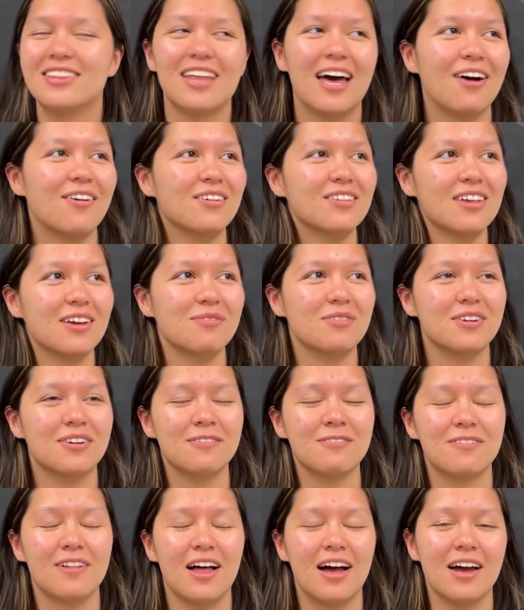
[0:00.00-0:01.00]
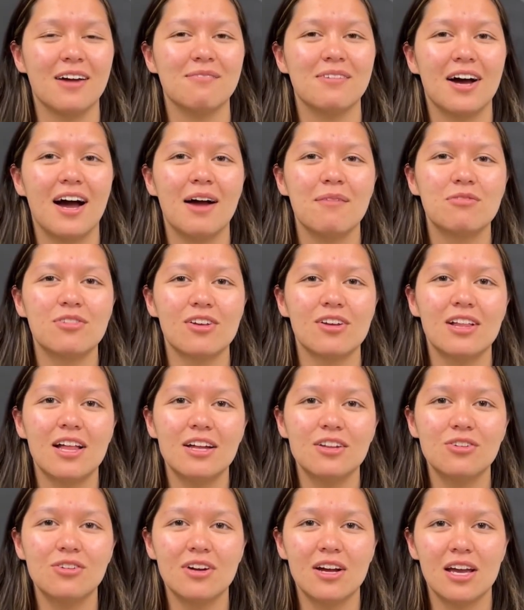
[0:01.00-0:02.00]
that was able to fly, but I'm so
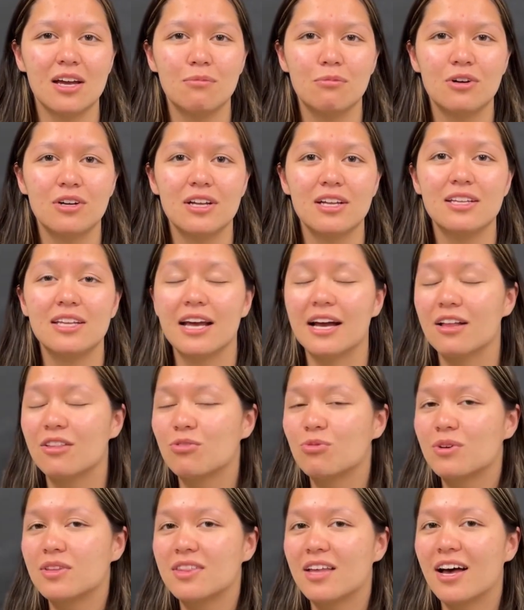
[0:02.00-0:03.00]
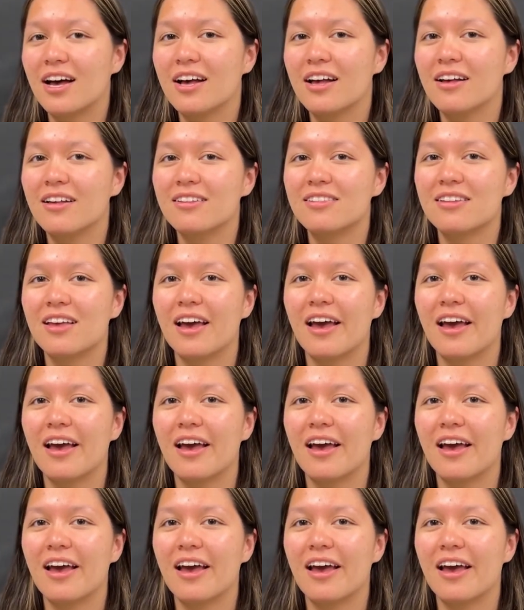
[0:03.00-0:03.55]
glad you were able to dance with us